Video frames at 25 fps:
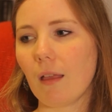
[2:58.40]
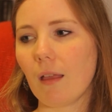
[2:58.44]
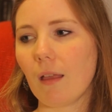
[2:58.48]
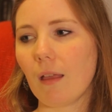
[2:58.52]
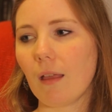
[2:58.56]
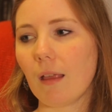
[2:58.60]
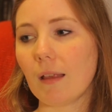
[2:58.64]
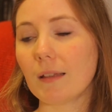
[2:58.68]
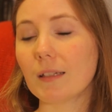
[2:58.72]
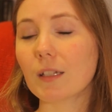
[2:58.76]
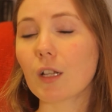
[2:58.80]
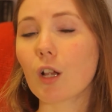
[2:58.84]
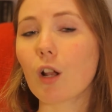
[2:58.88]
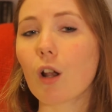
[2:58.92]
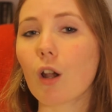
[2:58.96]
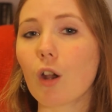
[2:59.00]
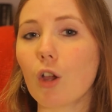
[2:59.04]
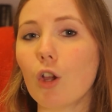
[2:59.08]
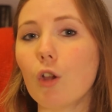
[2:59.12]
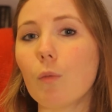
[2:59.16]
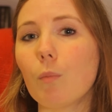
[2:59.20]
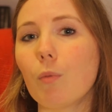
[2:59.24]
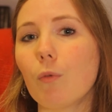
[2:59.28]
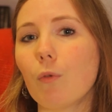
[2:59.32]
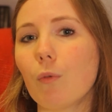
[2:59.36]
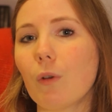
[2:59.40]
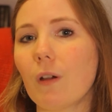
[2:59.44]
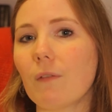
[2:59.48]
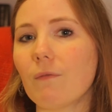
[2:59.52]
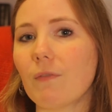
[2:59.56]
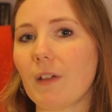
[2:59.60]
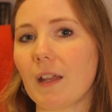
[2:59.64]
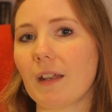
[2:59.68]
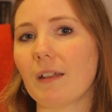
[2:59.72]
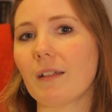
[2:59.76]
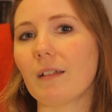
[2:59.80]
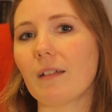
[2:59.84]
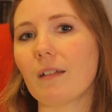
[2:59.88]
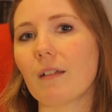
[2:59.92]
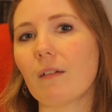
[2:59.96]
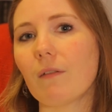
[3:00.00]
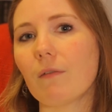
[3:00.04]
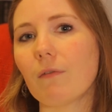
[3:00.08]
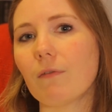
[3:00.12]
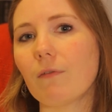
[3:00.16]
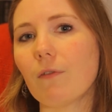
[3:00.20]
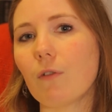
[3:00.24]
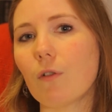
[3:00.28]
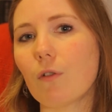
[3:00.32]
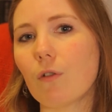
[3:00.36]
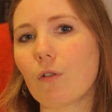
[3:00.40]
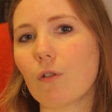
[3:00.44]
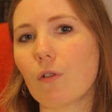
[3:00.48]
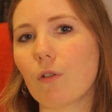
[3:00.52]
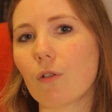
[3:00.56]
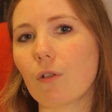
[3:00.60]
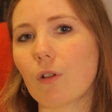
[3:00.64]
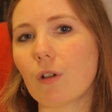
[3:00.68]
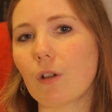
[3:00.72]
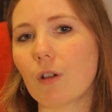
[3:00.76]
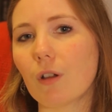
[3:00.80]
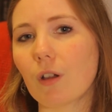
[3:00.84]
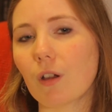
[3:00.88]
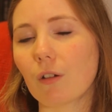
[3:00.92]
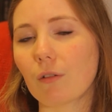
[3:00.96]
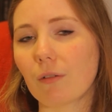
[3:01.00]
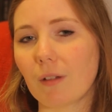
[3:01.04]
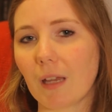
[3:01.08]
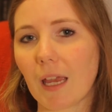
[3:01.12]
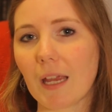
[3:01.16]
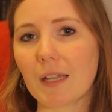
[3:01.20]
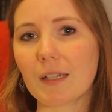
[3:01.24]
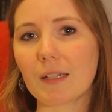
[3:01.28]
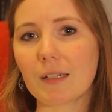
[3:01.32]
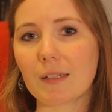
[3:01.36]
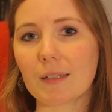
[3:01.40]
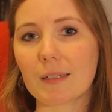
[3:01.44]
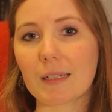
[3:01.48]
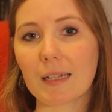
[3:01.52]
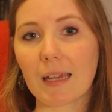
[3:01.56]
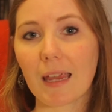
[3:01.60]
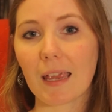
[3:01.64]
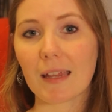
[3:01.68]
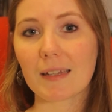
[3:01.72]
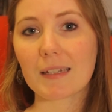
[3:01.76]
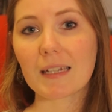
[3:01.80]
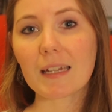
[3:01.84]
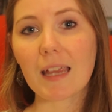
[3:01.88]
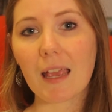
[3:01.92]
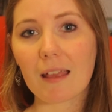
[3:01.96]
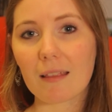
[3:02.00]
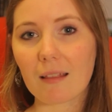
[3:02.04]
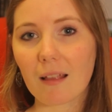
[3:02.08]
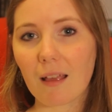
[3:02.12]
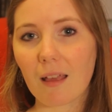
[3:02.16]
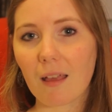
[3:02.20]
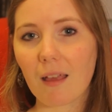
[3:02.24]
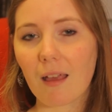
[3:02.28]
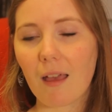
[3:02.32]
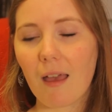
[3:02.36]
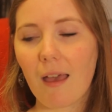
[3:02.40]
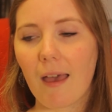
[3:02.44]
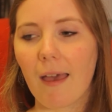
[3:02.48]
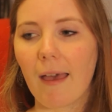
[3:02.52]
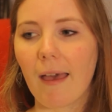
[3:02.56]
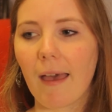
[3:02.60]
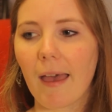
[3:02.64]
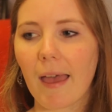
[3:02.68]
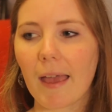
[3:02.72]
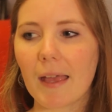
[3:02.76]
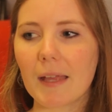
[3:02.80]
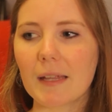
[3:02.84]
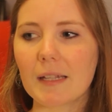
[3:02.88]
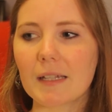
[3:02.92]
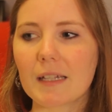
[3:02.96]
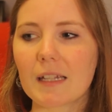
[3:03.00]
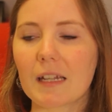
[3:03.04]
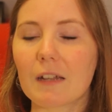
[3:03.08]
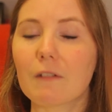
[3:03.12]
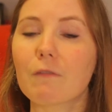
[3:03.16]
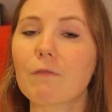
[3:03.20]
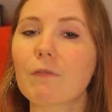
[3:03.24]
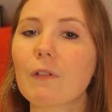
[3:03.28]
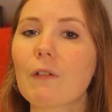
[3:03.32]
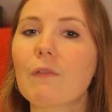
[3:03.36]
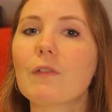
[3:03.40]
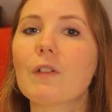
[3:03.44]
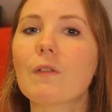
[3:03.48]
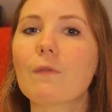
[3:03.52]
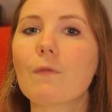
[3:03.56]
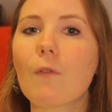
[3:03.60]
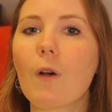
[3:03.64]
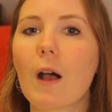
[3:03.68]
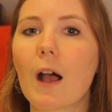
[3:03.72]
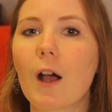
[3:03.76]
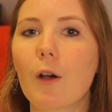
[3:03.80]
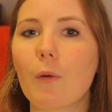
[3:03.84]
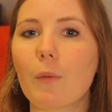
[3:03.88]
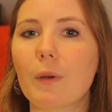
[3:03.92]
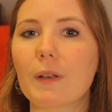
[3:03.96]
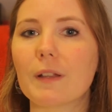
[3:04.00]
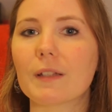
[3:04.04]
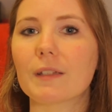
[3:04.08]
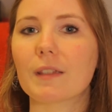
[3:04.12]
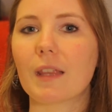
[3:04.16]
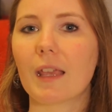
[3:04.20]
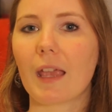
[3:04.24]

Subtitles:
is a global event for creators to get together, and in 54 hours they